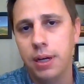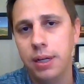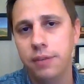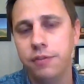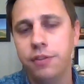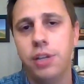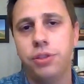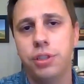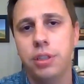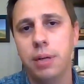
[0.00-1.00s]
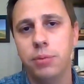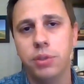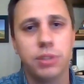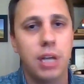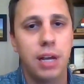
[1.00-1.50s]
inflation
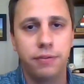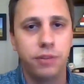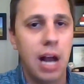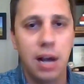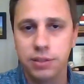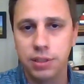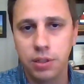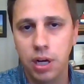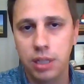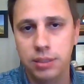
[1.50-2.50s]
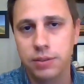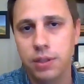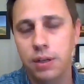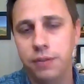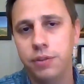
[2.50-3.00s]
numbers, like for housing costs,
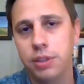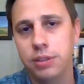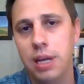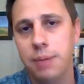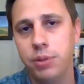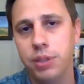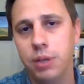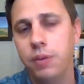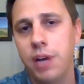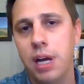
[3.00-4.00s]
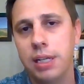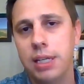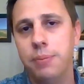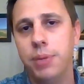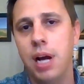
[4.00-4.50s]
for example, that we've got to
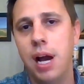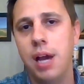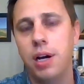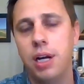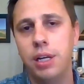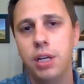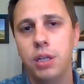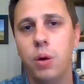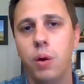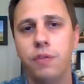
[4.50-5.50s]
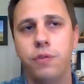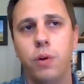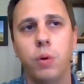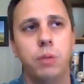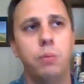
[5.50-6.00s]
keep an eye on going
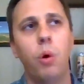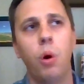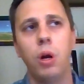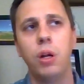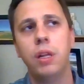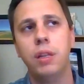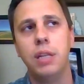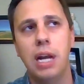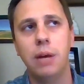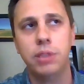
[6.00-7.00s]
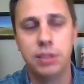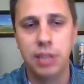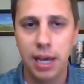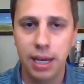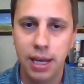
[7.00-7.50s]
forward more than I would
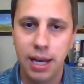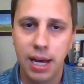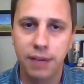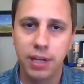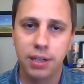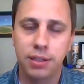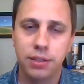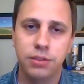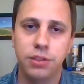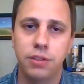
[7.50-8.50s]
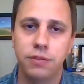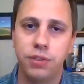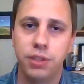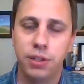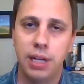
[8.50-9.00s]
say I've got a concern
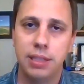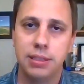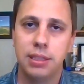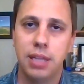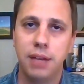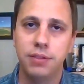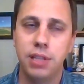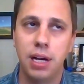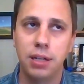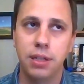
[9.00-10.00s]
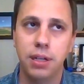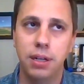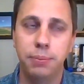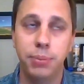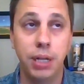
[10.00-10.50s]
for the grains and livestock.
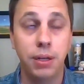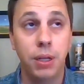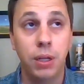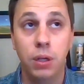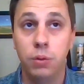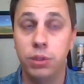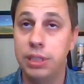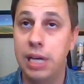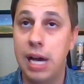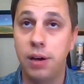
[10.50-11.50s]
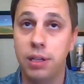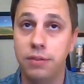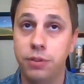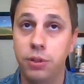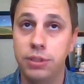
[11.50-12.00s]
But we'll see how it
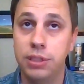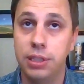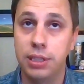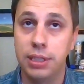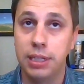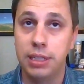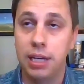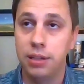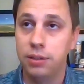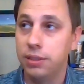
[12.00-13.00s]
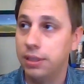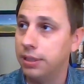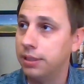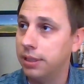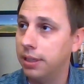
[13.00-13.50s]
unfolds here. Again, not only
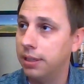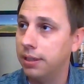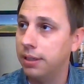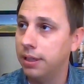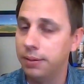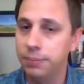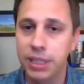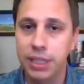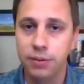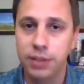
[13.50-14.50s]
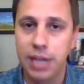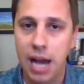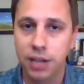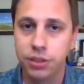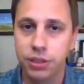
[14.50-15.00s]
in the immediate
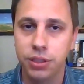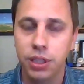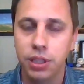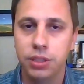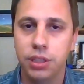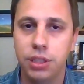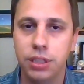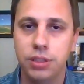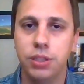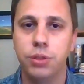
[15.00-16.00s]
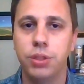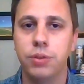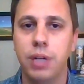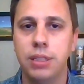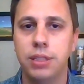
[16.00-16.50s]
reaction to this
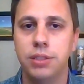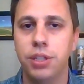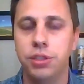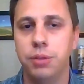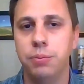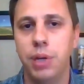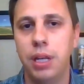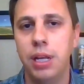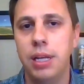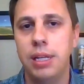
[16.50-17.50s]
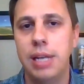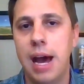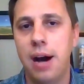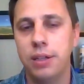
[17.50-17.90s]
interest rate decision, but now